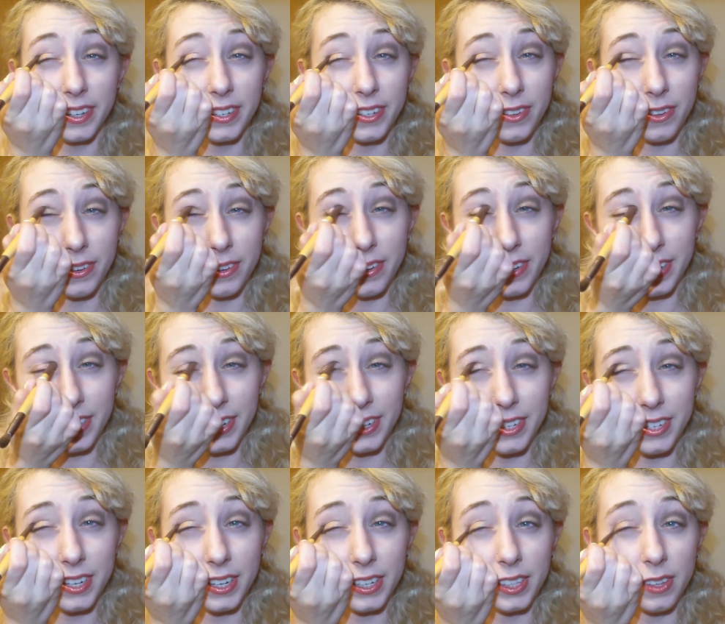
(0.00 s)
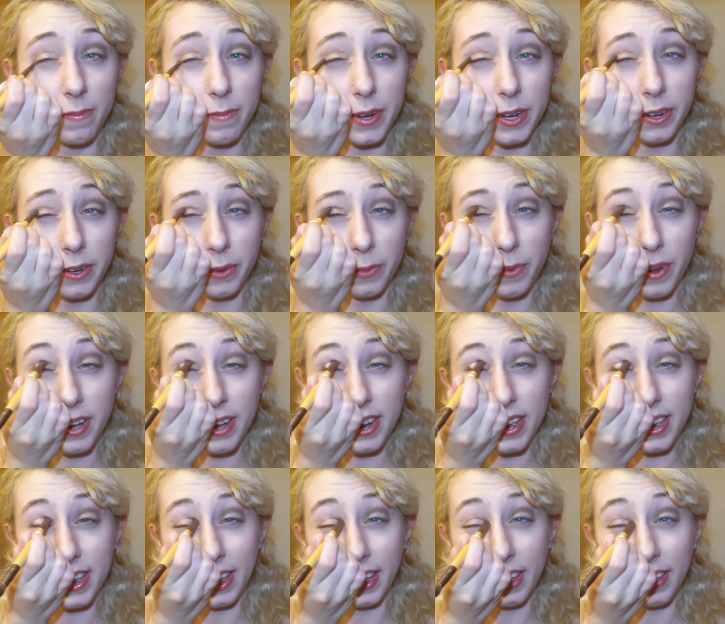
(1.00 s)
I told you I need to check the mirror. One
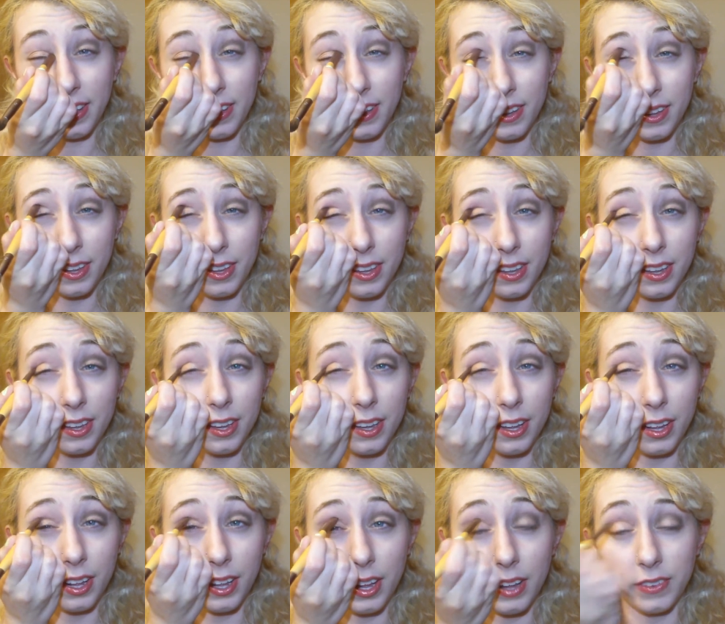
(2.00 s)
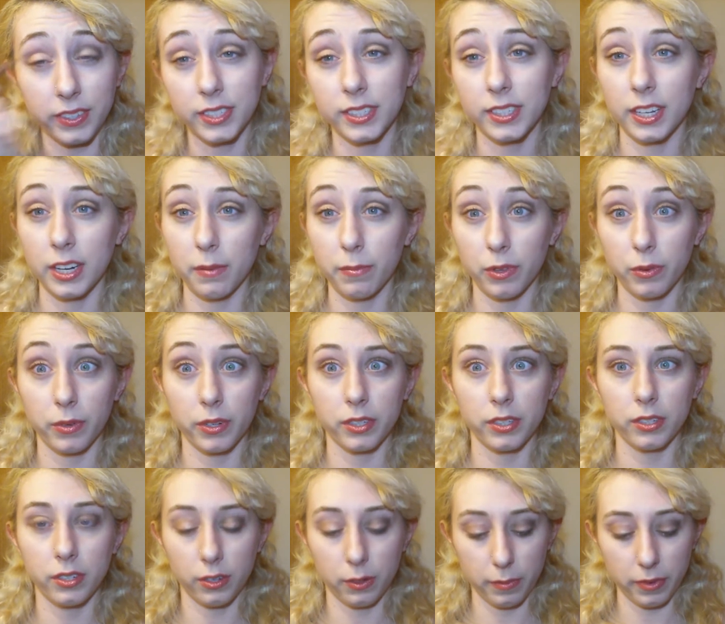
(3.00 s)
day I'll have a setup that works
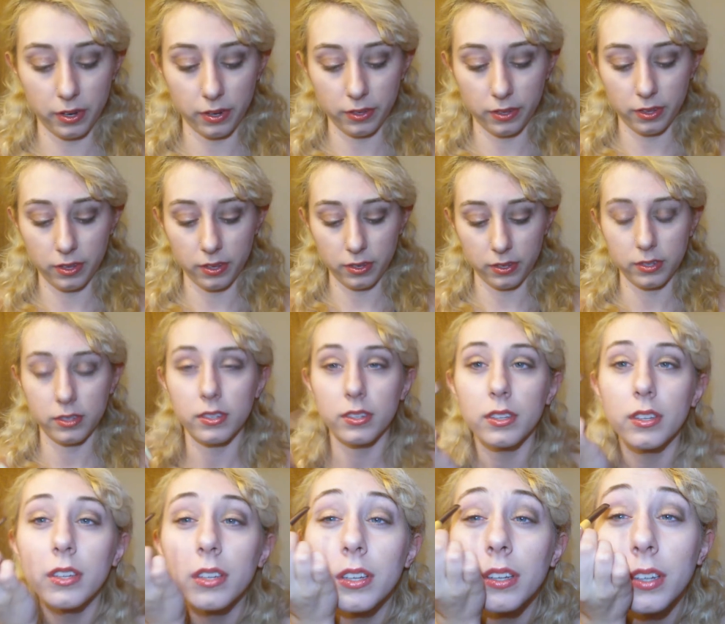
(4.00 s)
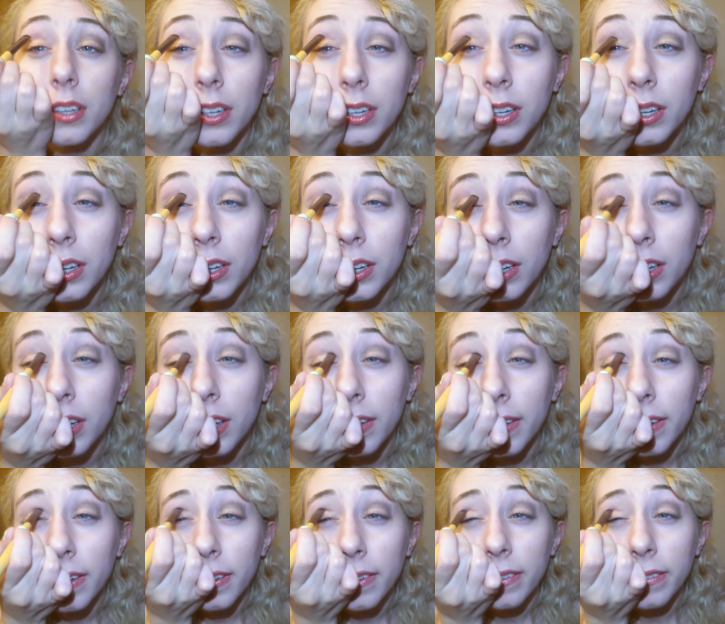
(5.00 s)
a little better than this.
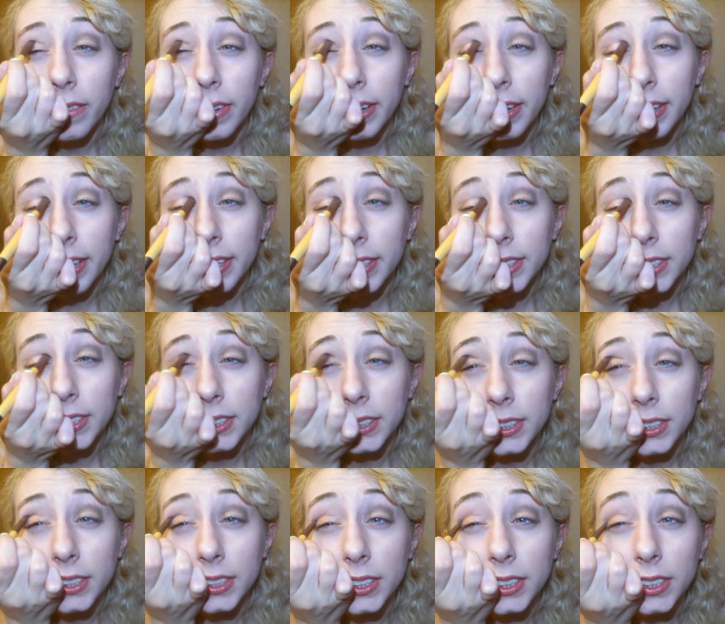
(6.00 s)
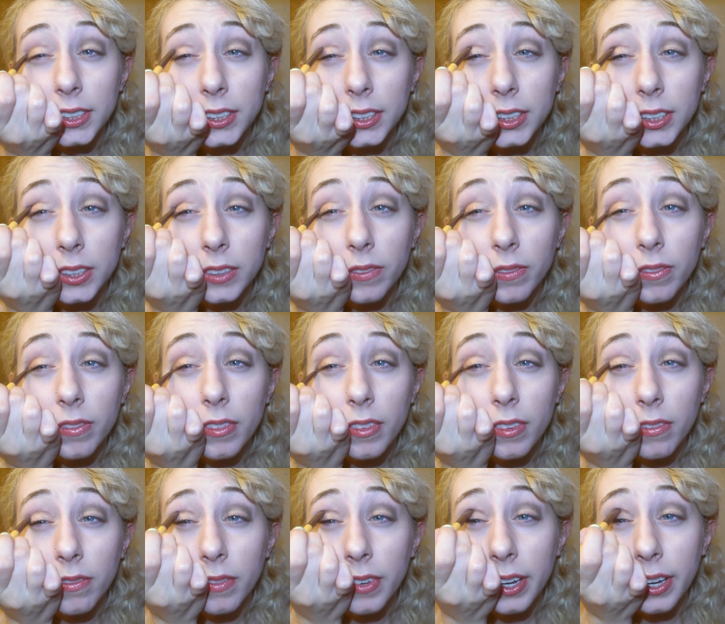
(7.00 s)
But as this is
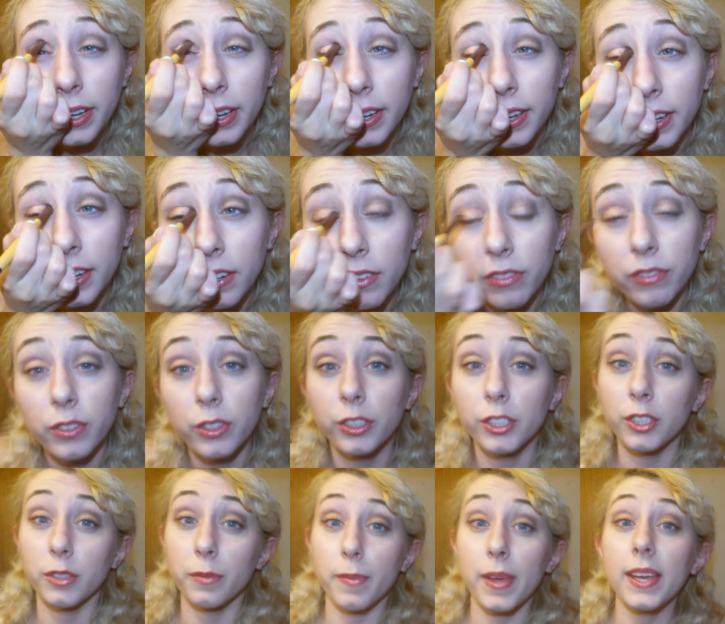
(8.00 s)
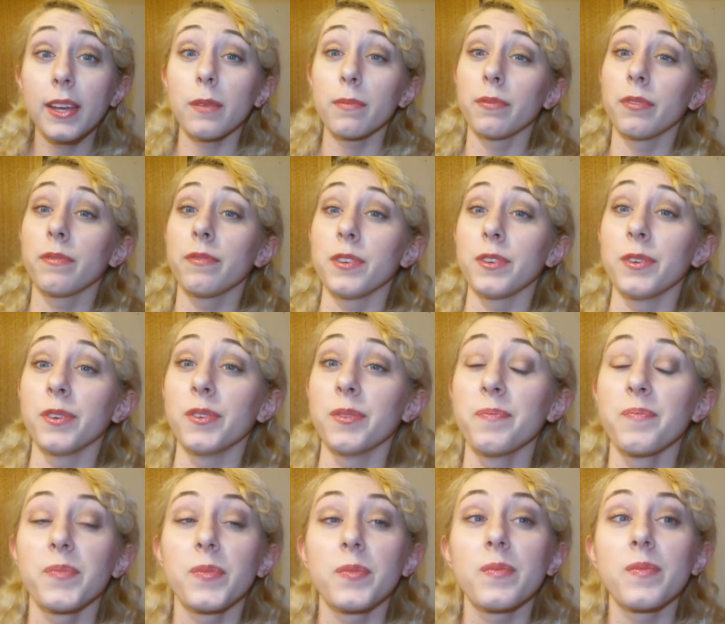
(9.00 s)
my first makeup
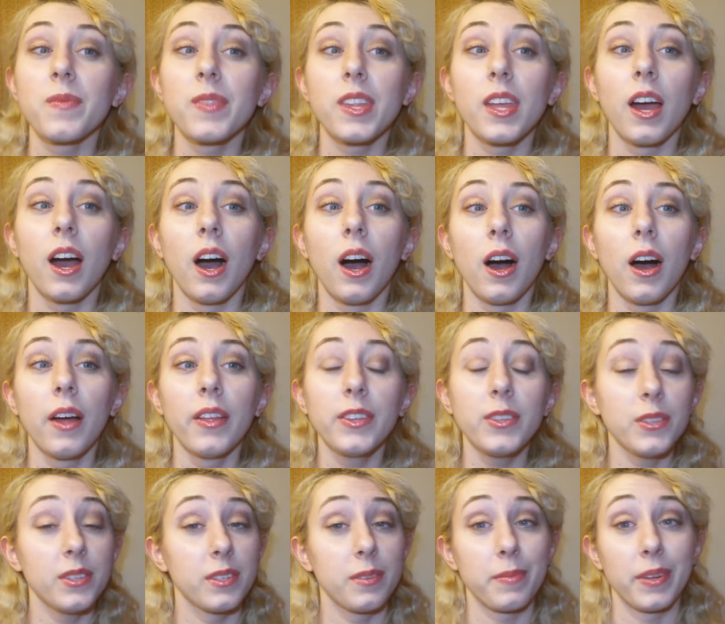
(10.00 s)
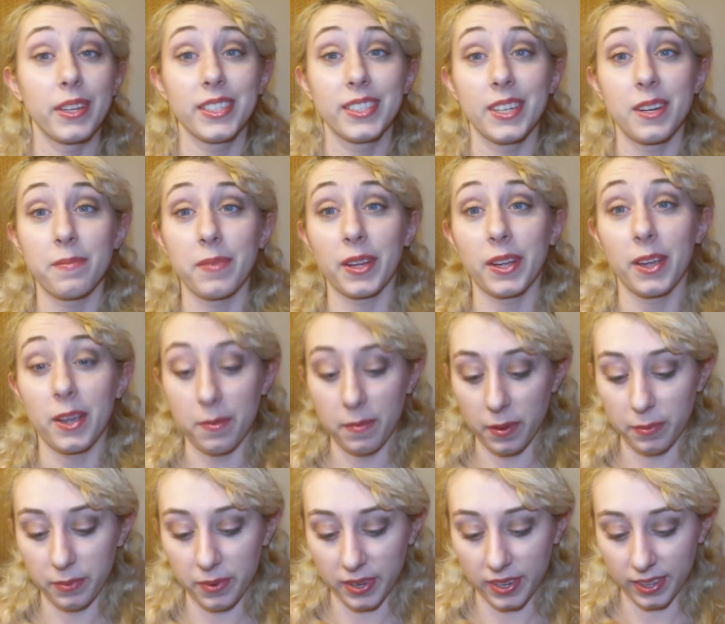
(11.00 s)
review, this is the best setup I could come
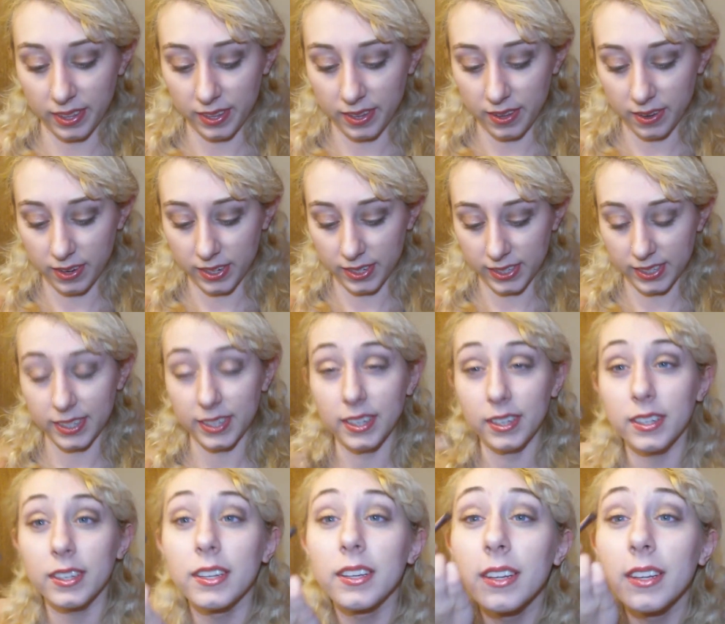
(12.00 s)
up with, honestly.